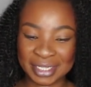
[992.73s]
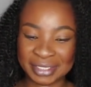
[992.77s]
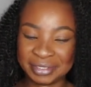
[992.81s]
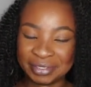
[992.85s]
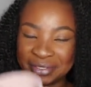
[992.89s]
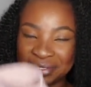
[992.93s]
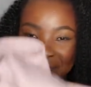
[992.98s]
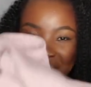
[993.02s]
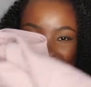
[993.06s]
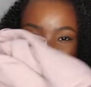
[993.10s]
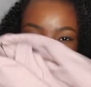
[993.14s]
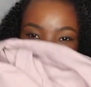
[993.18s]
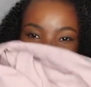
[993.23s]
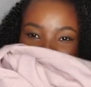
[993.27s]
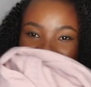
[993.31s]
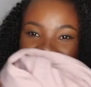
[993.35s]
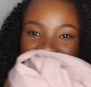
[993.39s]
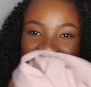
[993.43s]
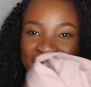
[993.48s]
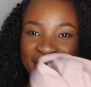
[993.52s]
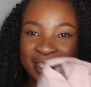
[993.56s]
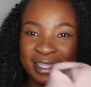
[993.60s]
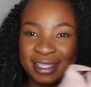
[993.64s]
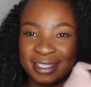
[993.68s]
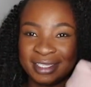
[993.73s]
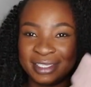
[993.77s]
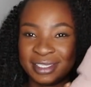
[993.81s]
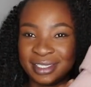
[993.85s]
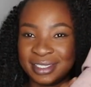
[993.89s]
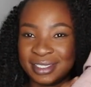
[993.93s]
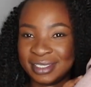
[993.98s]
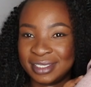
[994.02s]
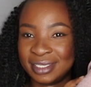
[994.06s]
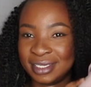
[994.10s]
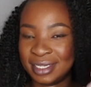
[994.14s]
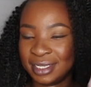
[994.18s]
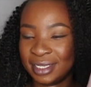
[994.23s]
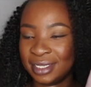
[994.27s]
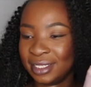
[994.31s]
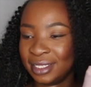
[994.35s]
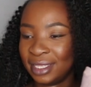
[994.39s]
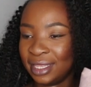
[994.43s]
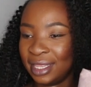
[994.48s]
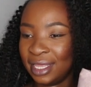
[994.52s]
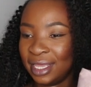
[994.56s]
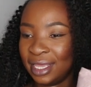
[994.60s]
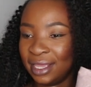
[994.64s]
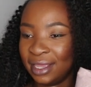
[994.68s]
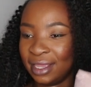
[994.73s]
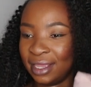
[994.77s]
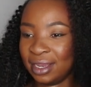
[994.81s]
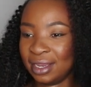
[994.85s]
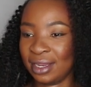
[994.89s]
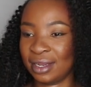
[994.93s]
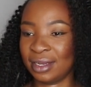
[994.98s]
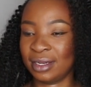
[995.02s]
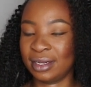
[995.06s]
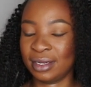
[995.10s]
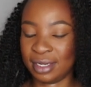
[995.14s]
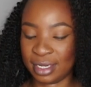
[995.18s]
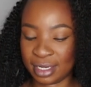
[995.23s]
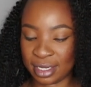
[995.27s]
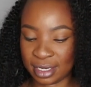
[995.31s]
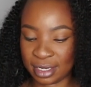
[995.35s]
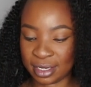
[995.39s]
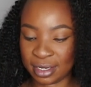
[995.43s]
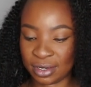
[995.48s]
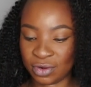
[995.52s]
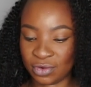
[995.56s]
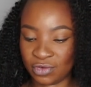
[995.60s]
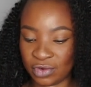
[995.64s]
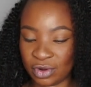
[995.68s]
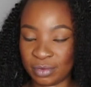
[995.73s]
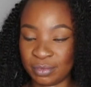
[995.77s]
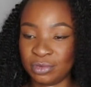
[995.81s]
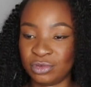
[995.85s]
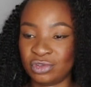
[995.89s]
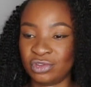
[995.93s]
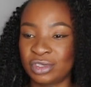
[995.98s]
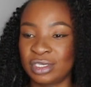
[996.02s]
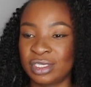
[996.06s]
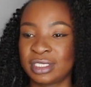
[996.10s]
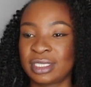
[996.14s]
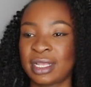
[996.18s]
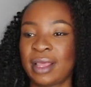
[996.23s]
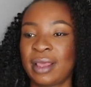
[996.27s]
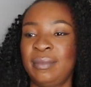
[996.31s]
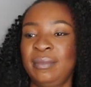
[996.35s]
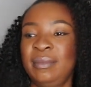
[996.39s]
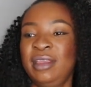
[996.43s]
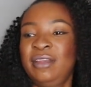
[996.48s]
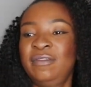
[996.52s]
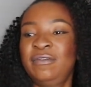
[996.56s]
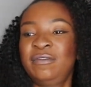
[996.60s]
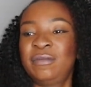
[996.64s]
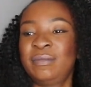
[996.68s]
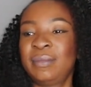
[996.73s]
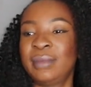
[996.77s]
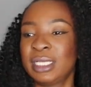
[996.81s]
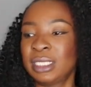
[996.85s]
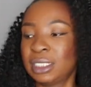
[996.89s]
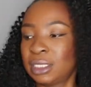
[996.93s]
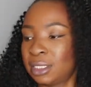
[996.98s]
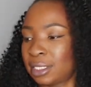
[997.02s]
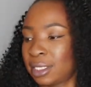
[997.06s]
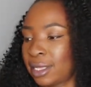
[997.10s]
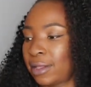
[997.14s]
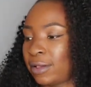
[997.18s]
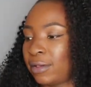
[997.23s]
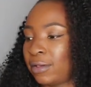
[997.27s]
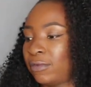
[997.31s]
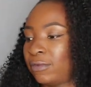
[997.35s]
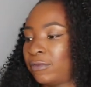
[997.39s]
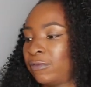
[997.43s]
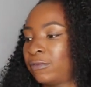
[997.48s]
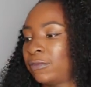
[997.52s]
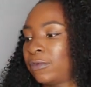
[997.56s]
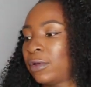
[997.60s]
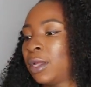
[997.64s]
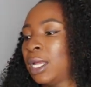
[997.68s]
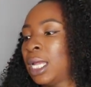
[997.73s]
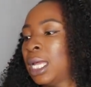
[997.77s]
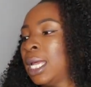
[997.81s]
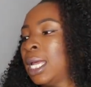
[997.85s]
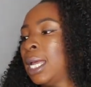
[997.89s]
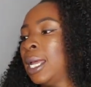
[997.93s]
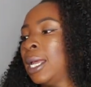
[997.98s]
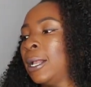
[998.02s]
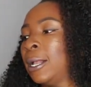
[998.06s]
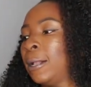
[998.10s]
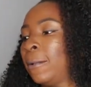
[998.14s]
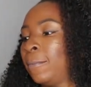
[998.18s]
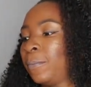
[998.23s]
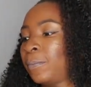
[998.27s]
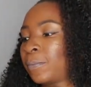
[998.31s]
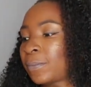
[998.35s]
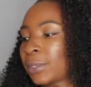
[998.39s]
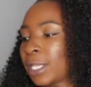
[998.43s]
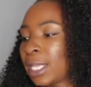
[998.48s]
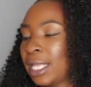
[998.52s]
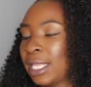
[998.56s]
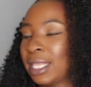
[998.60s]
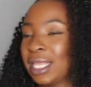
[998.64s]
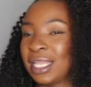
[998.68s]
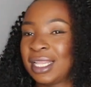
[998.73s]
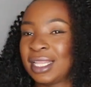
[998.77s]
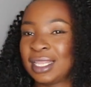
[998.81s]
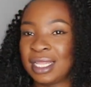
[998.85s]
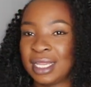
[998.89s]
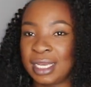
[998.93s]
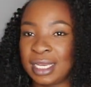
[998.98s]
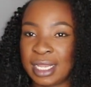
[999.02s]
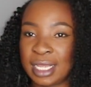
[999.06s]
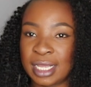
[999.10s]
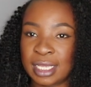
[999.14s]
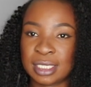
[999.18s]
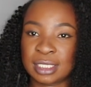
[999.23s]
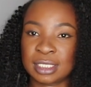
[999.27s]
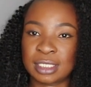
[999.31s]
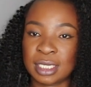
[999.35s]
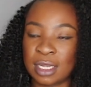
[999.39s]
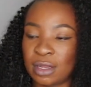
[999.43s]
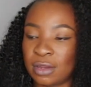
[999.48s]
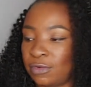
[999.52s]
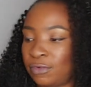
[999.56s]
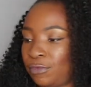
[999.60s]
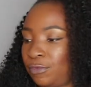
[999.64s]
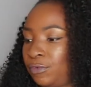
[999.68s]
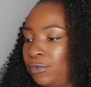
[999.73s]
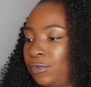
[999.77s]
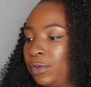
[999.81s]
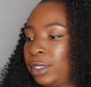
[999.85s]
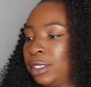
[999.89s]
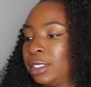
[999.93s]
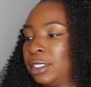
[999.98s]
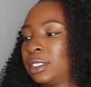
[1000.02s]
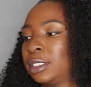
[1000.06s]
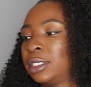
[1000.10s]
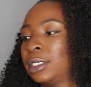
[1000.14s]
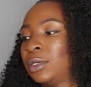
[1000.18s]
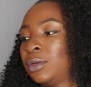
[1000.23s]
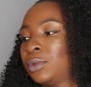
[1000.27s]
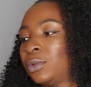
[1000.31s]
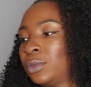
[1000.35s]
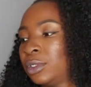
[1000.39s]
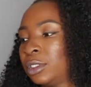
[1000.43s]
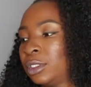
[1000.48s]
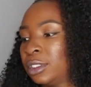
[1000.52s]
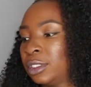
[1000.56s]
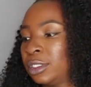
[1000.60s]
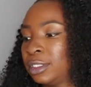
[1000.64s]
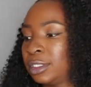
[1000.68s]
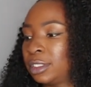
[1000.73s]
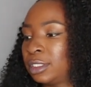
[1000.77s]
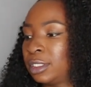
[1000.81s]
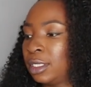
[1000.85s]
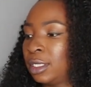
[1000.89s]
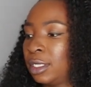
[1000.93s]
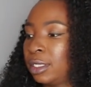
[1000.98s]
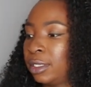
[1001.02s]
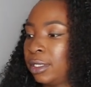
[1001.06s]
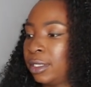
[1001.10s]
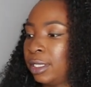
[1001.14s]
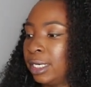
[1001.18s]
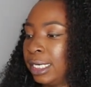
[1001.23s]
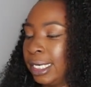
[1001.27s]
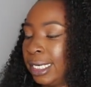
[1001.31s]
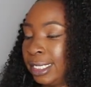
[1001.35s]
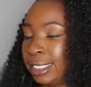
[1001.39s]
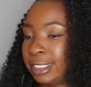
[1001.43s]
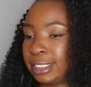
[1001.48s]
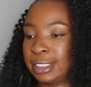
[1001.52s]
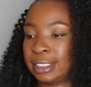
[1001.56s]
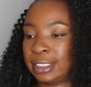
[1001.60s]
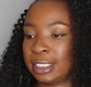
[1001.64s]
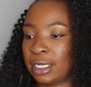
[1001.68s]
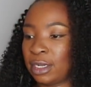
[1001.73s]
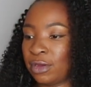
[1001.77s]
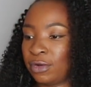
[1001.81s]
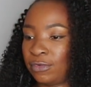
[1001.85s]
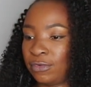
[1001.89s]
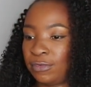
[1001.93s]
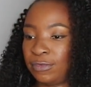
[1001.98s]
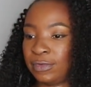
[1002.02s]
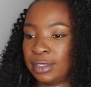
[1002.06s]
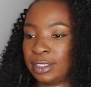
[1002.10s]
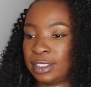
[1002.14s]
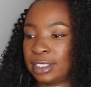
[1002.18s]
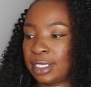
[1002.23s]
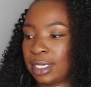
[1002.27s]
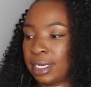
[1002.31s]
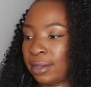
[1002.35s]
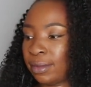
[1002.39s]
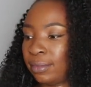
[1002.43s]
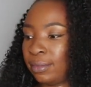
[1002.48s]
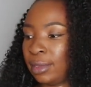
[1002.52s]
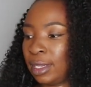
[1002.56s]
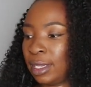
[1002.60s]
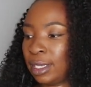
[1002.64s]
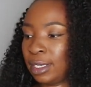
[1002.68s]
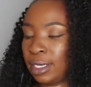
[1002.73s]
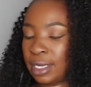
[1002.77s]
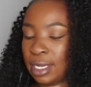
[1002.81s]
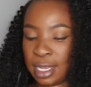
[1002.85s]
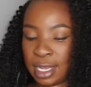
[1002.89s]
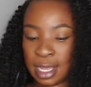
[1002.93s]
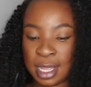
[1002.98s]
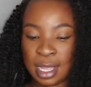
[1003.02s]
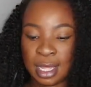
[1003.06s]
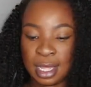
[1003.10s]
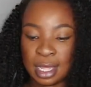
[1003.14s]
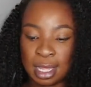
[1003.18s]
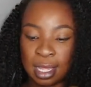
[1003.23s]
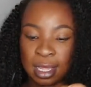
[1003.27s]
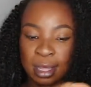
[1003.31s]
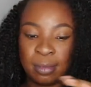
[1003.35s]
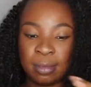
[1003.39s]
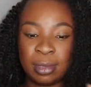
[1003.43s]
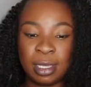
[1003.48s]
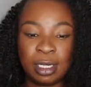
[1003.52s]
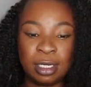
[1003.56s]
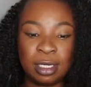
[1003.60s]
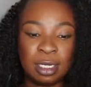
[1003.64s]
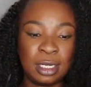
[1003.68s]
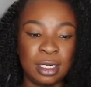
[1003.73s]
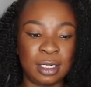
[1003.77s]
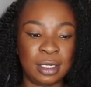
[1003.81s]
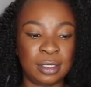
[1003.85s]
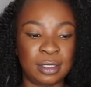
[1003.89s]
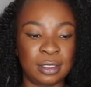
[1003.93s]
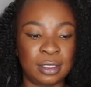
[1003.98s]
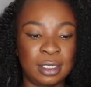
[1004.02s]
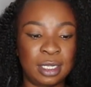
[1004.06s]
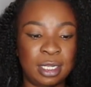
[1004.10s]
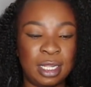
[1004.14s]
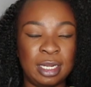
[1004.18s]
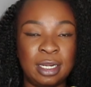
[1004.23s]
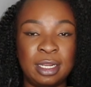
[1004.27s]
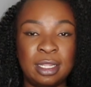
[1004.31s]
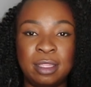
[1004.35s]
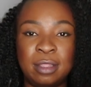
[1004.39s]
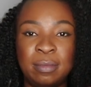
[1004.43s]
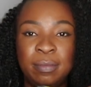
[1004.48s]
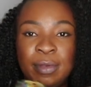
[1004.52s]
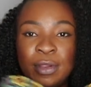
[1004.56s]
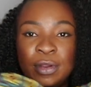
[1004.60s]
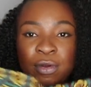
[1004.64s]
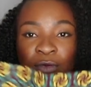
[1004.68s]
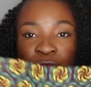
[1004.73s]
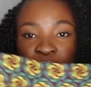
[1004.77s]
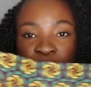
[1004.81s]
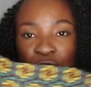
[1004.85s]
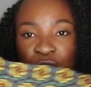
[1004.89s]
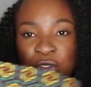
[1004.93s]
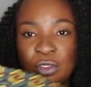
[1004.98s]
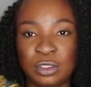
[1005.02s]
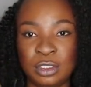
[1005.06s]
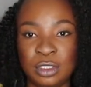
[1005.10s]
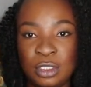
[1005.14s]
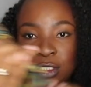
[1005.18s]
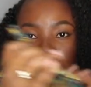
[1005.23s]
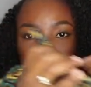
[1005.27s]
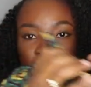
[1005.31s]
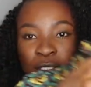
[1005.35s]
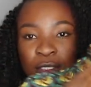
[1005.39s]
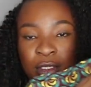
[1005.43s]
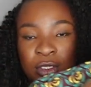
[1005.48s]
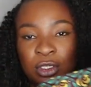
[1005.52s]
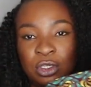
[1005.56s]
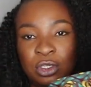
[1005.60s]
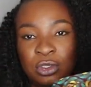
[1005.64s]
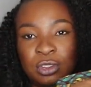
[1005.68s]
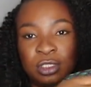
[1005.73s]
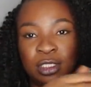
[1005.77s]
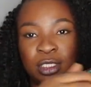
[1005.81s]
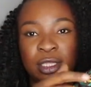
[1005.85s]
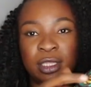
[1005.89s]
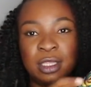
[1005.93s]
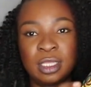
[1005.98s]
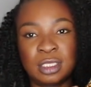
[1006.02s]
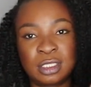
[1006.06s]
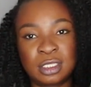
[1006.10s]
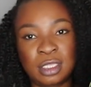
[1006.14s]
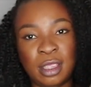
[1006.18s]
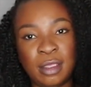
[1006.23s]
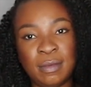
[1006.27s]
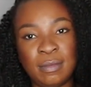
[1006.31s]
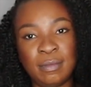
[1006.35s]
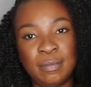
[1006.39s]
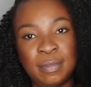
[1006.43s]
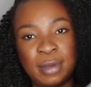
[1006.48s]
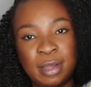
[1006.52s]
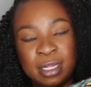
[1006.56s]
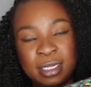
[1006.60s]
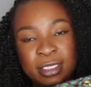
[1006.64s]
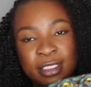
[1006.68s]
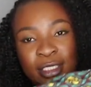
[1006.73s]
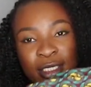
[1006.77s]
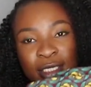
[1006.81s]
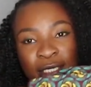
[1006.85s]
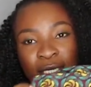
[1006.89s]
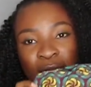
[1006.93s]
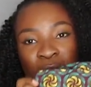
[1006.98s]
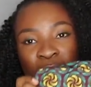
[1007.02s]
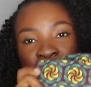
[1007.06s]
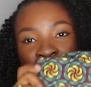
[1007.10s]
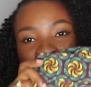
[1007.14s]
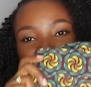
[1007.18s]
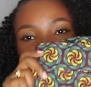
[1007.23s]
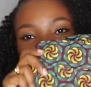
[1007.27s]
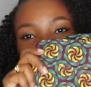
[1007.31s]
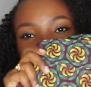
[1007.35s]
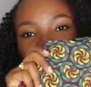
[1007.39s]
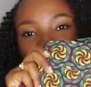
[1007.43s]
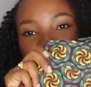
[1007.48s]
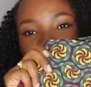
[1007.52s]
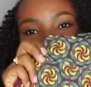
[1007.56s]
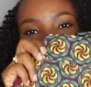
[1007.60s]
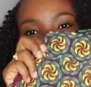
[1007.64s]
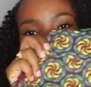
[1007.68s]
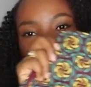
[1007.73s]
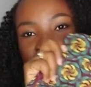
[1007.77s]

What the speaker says: So yeah, this is the wrap dress I made for myself. And then the next outfit, which is the last outfits that I made another pair of shorts using the same pattern as the